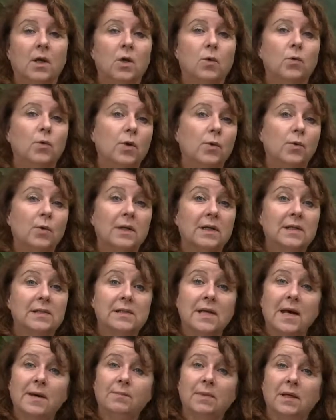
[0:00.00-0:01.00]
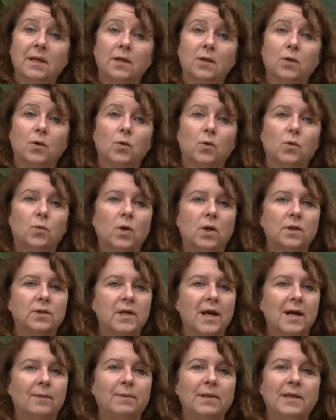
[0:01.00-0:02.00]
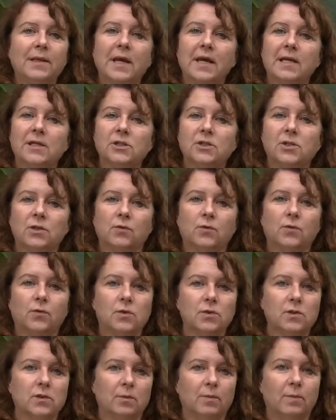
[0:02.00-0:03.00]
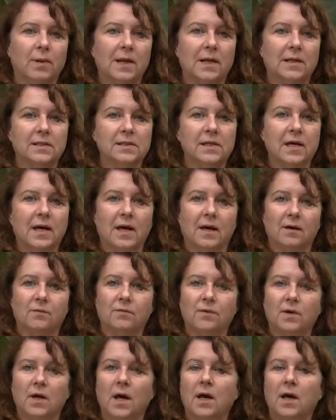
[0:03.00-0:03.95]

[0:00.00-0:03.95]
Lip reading: We will examine what application fossil plants have